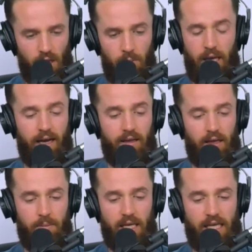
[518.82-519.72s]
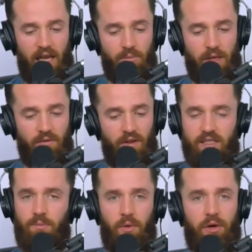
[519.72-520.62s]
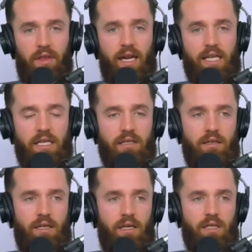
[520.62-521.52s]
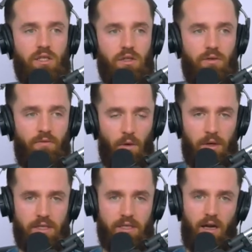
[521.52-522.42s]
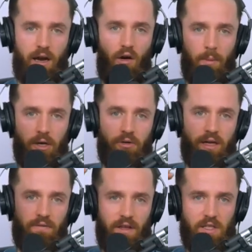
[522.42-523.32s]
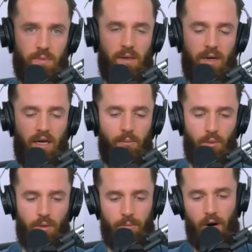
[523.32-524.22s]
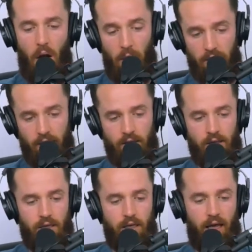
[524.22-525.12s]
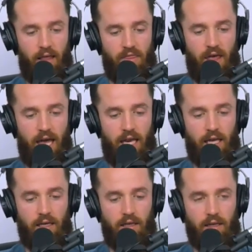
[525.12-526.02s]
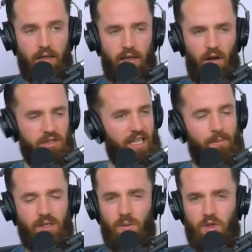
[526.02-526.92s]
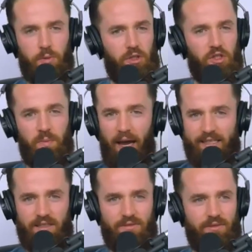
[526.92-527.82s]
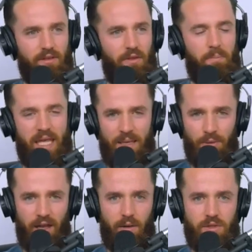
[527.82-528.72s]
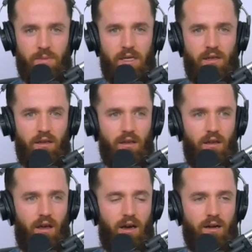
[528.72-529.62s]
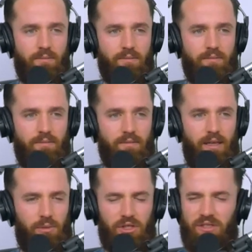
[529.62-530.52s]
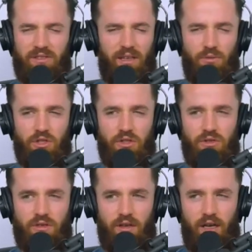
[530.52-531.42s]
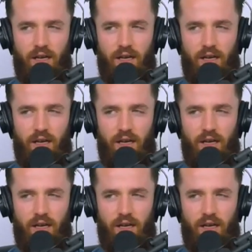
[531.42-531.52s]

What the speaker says: But yeah, I mean, it gave me the flexibility that I needed to focus on all my creative things being my number one priority. And then it also gave me so much perspective of the people that I was meeting. It